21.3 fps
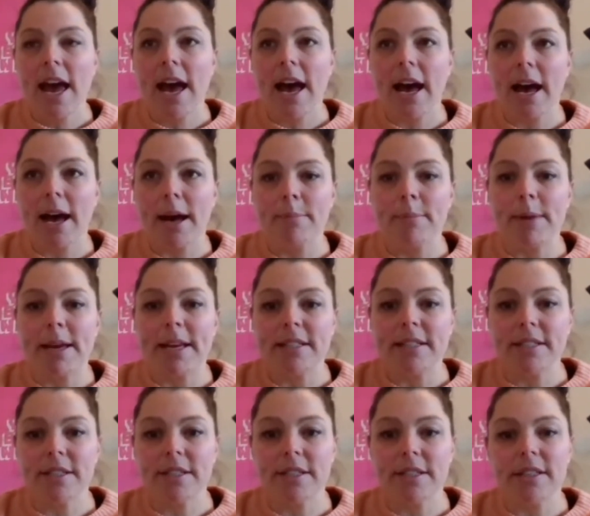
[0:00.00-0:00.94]
and
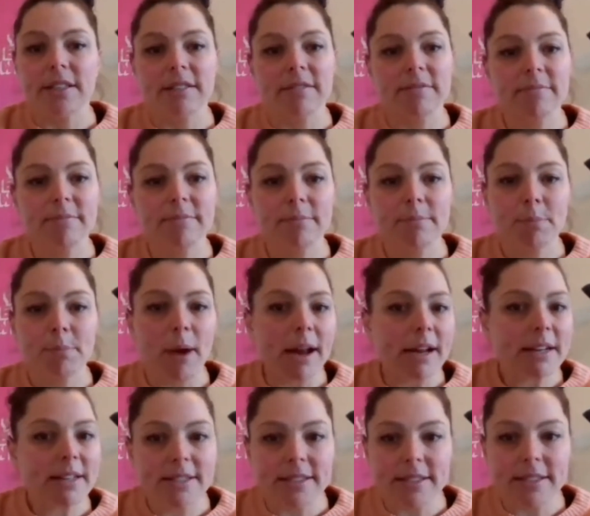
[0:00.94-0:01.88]
to
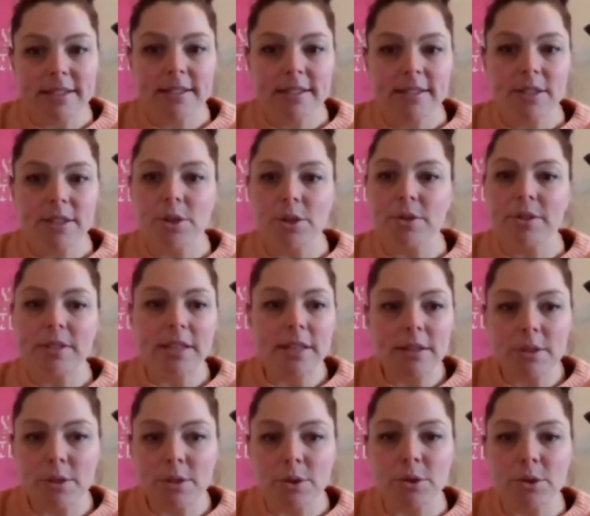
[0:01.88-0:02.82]
practice
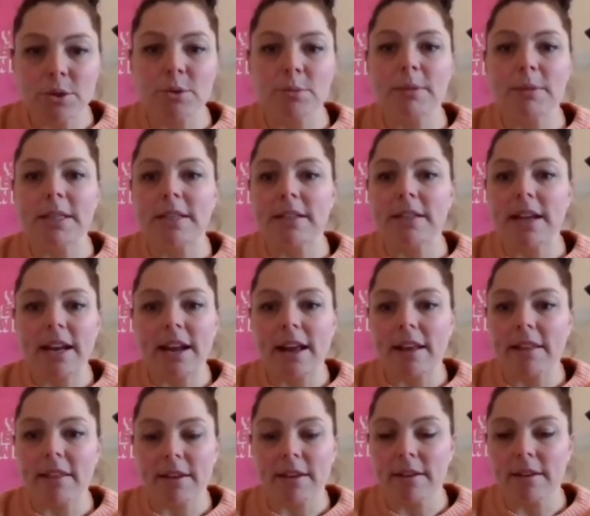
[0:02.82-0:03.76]
using Zoom and
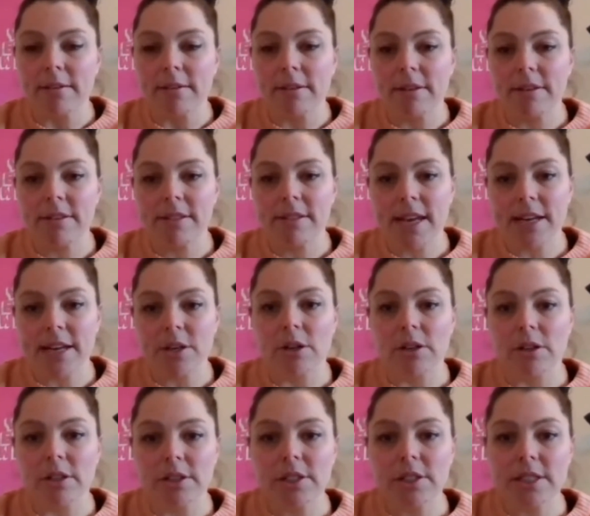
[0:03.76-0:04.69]
other
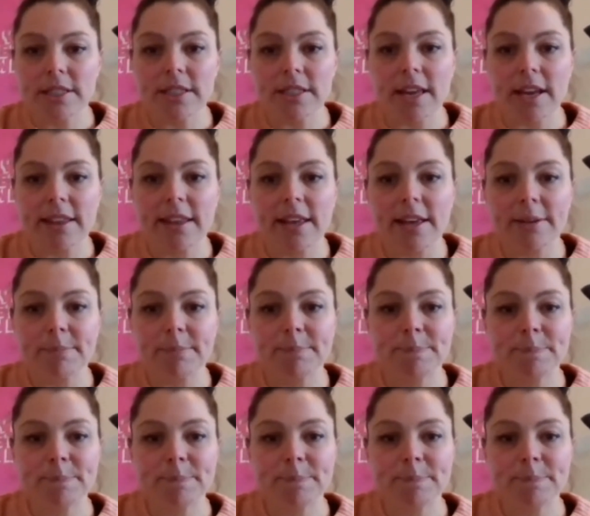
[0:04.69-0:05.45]
technologies like that.